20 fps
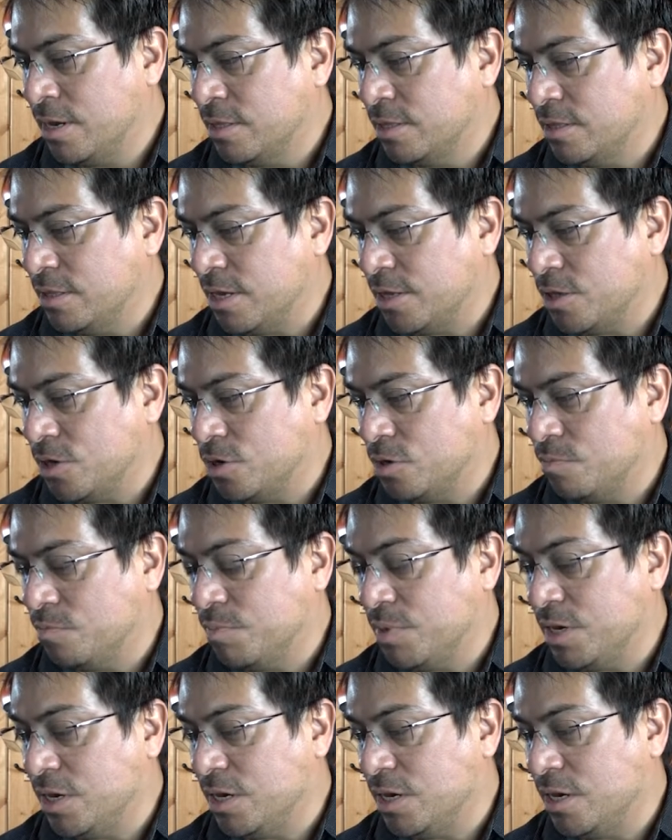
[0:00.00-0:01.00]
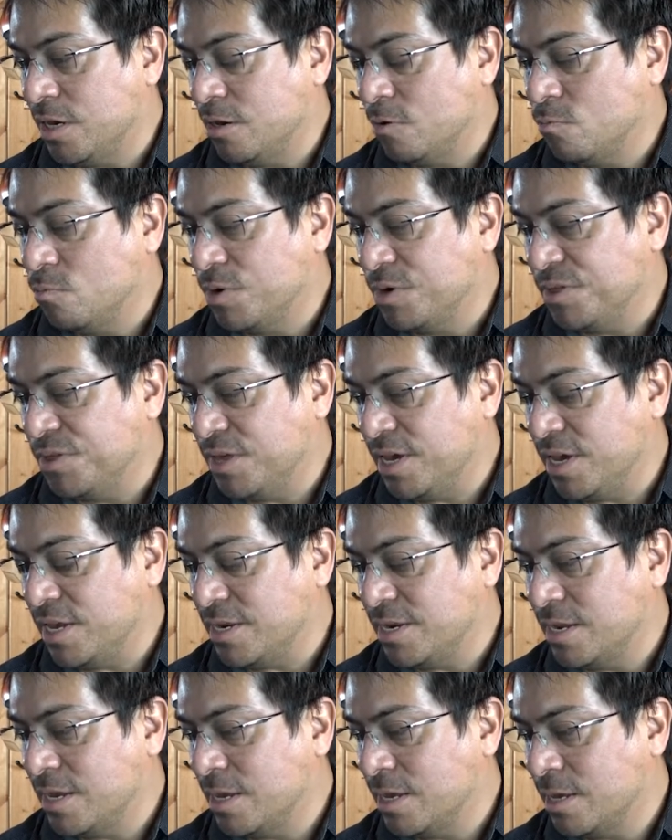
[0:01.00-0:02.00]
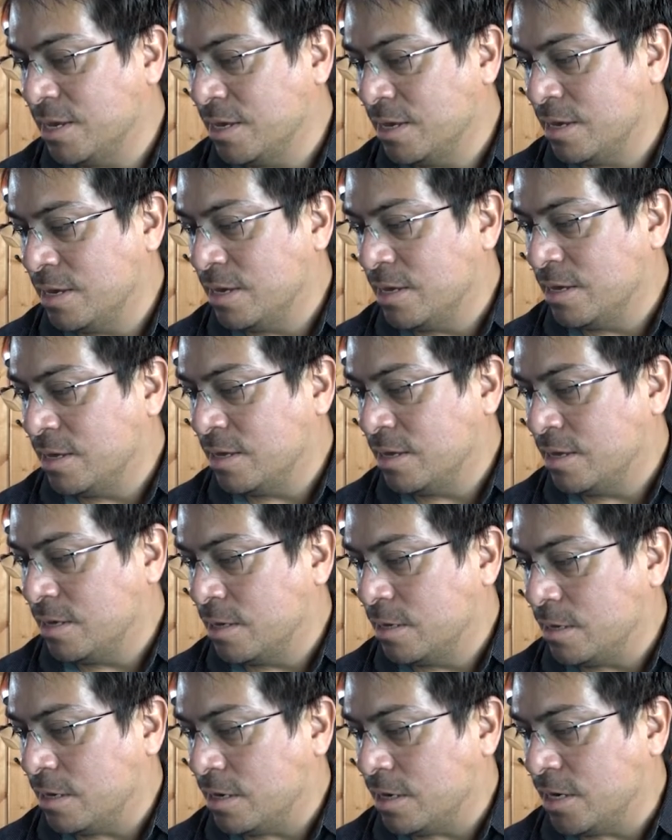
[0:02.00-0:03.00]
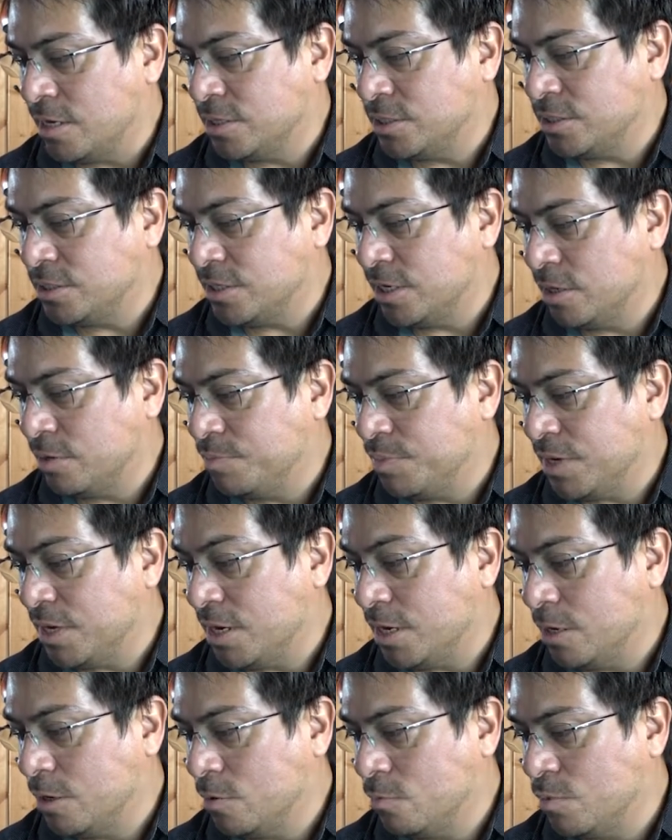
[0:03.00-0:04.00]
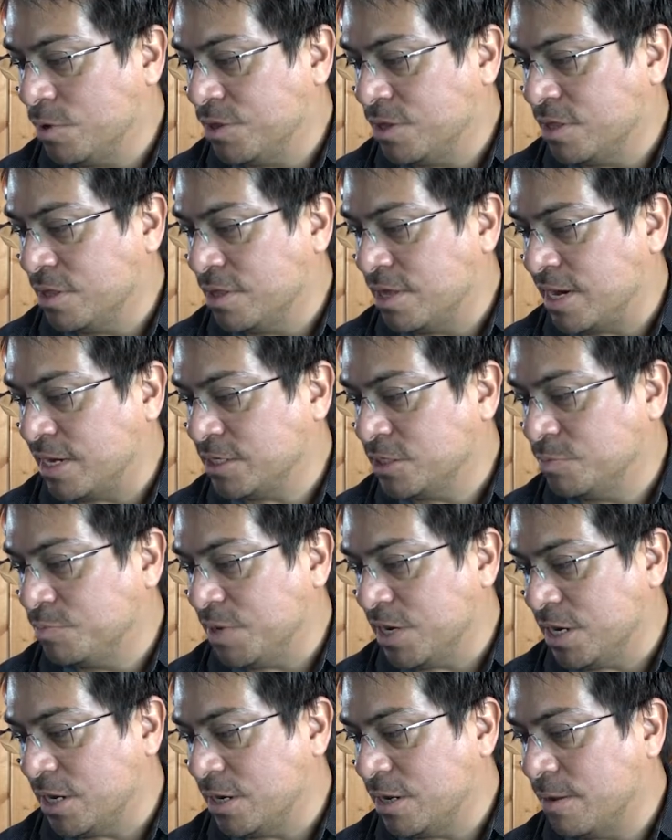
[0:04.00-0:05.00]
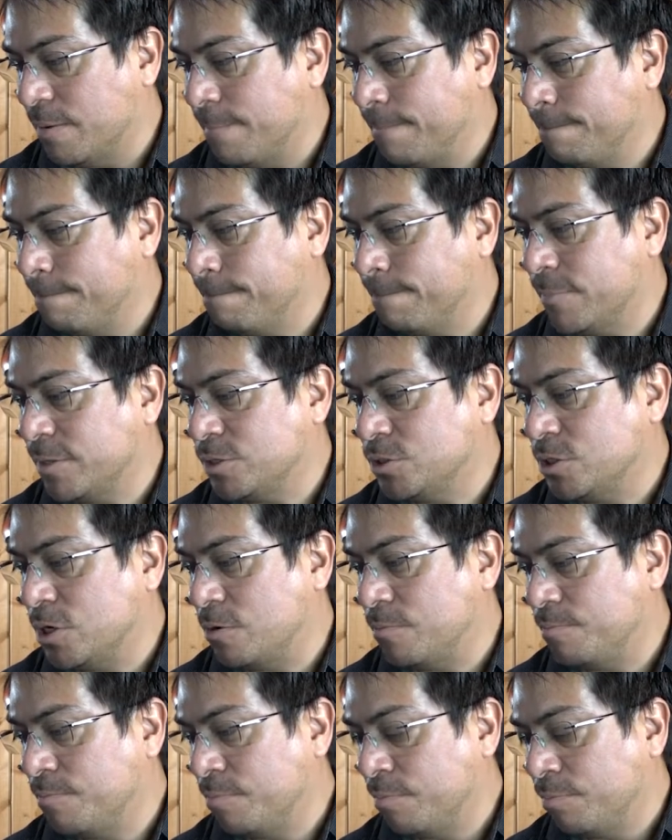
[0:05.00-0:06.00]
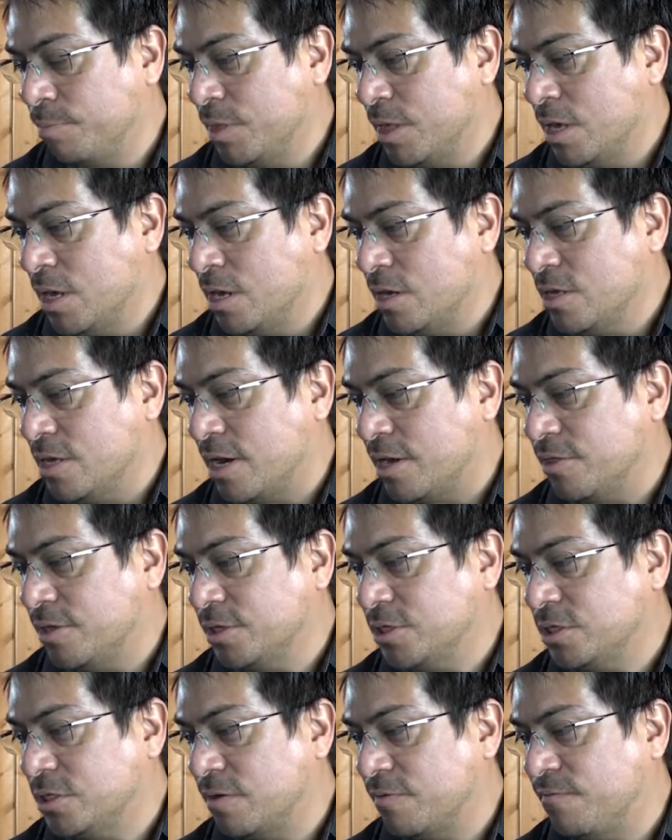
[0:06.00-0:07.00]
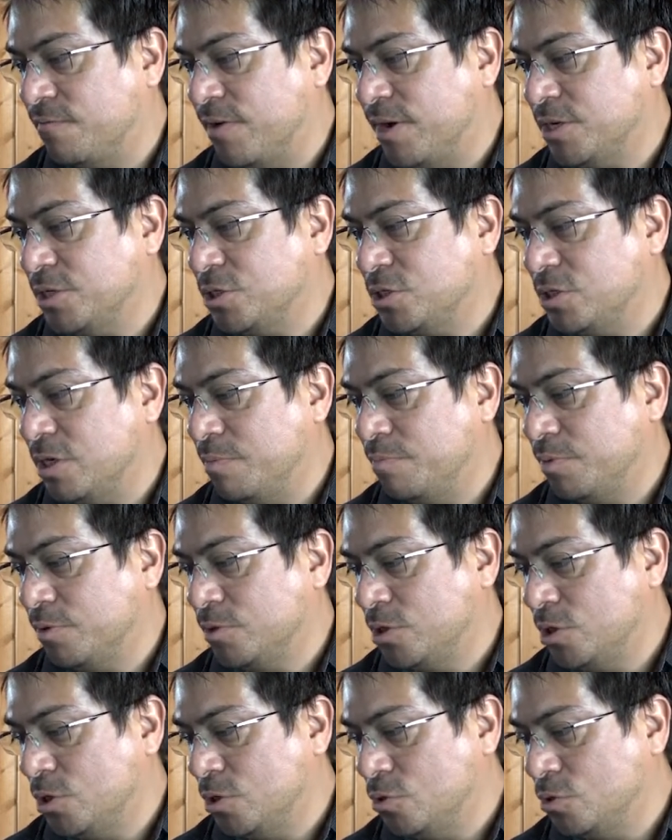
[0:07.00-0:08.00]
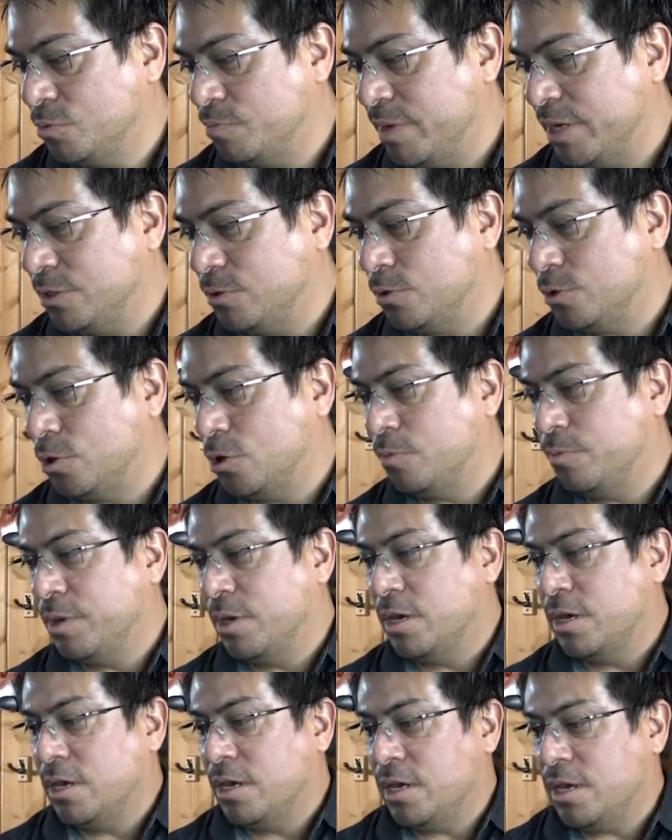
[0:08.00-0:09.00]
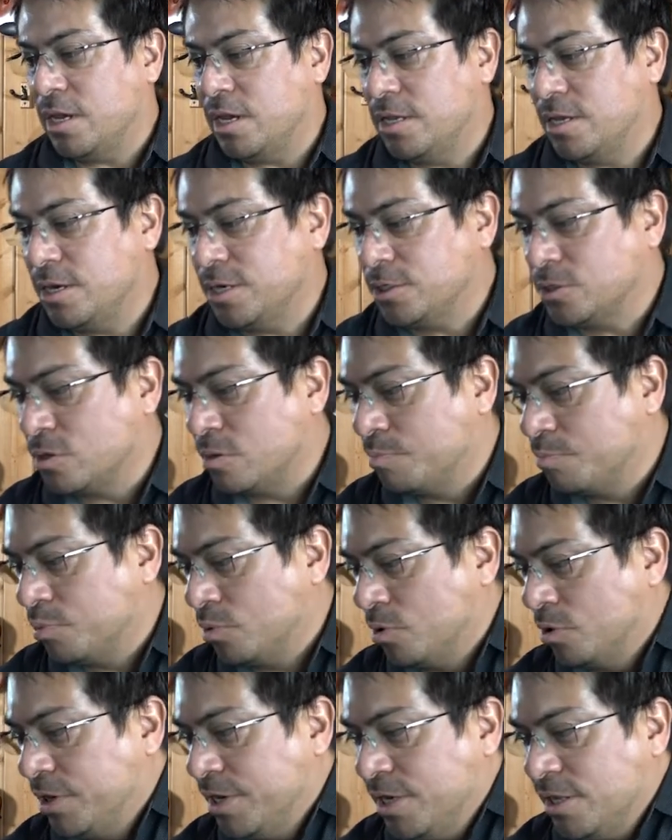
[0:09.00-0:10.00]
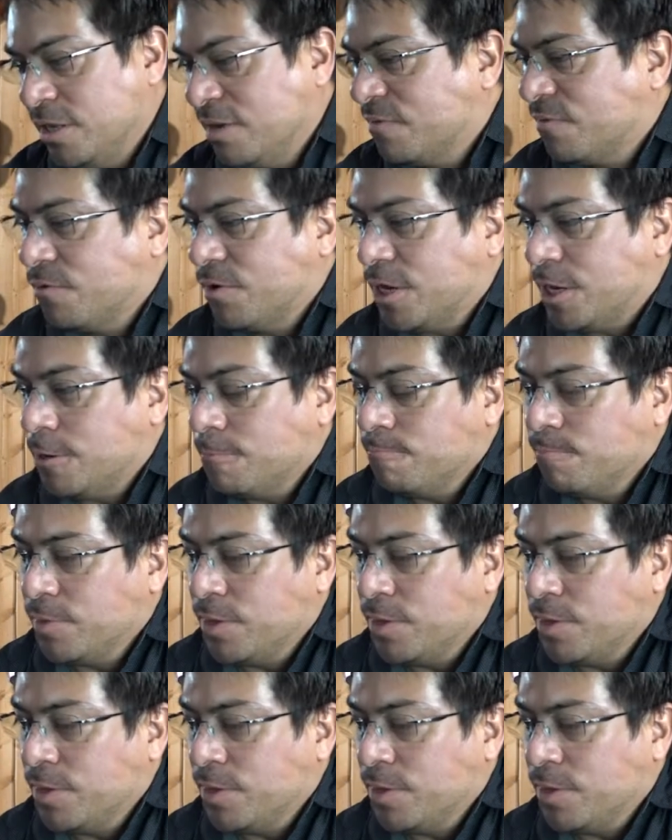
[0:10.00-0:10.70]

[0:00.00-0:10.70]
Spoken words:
that you can be within and still be within that speed. So yeah, this is a very simple to use metronome, and it is completely free.